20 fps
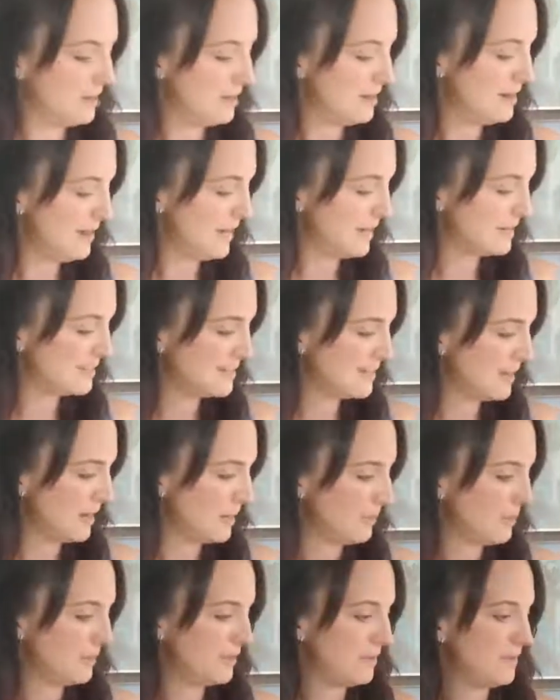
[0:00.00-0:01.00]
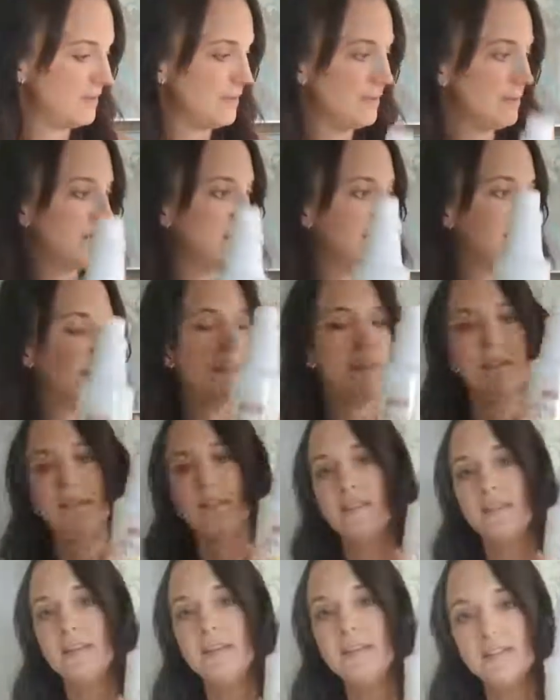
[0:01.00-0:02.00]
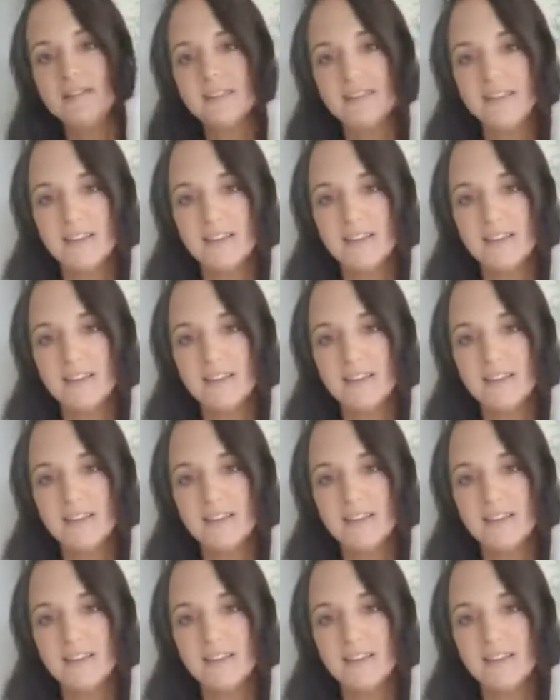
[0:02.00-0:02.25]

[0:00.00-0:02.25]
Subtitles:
Next up, this